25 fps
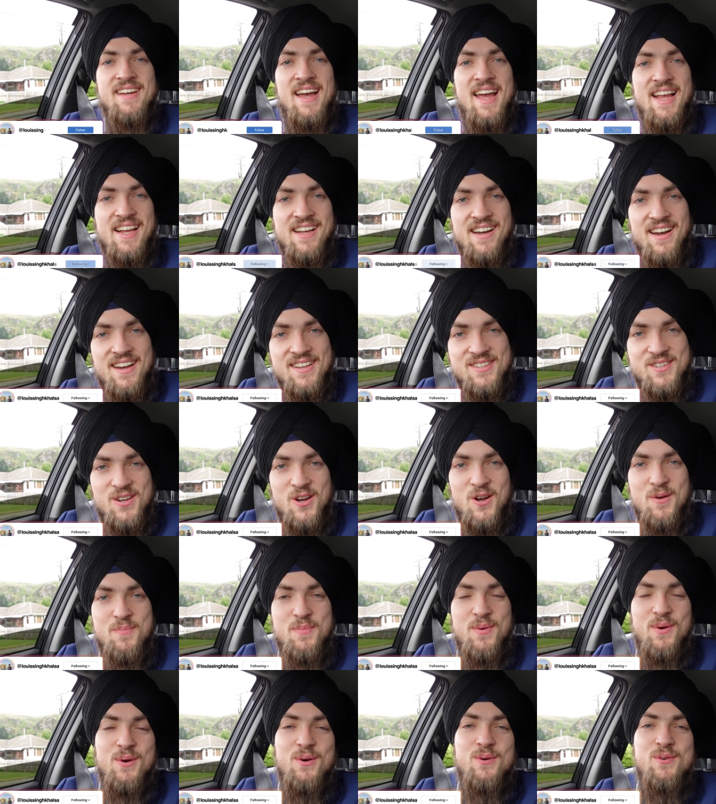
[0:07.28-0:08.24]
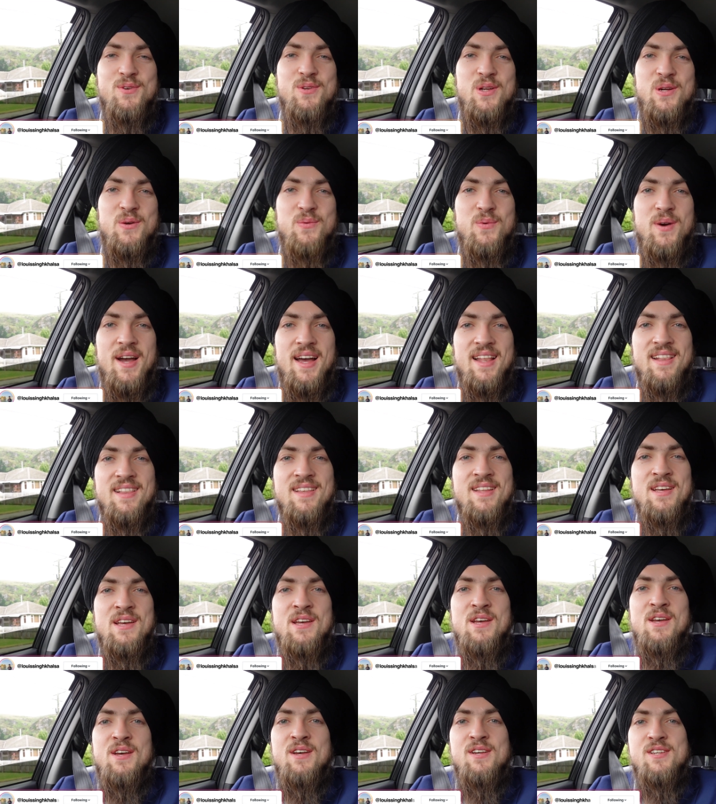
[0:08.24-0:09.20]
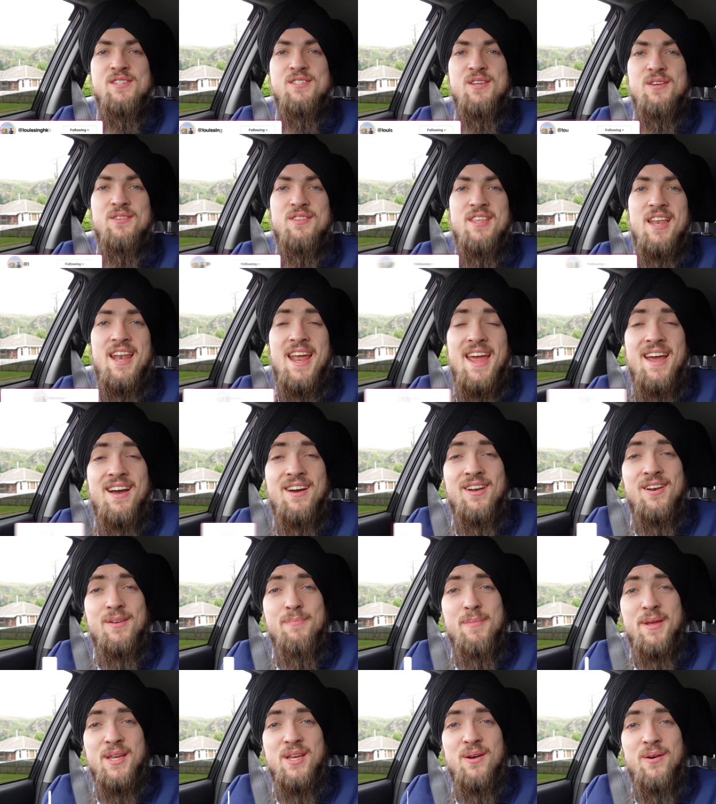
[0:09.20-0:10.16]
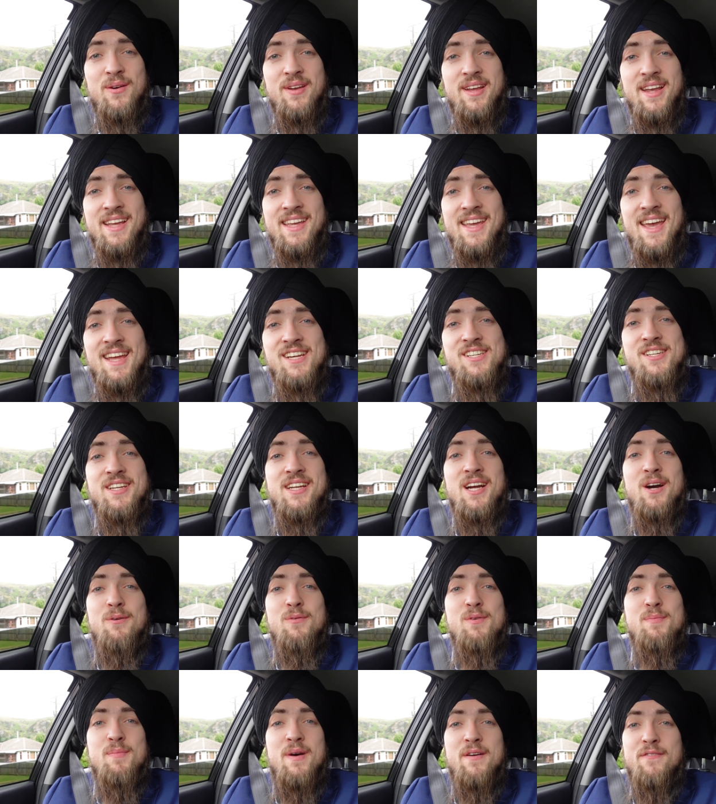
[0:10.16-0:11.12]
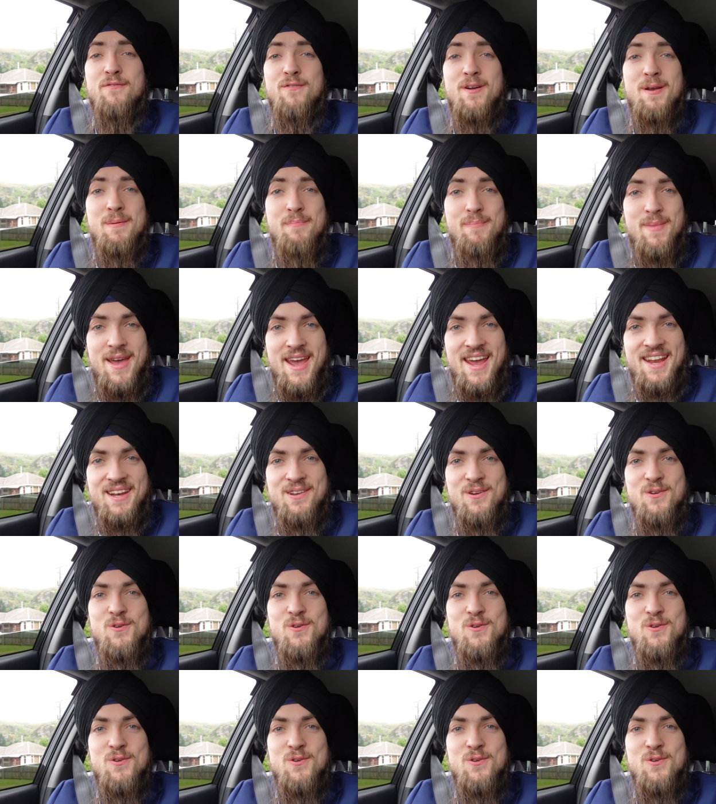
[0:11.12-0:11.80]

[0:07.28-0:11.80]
Hey guys, I hope you're all doing well. So today I'm going to be going and catching up with my friend Matt,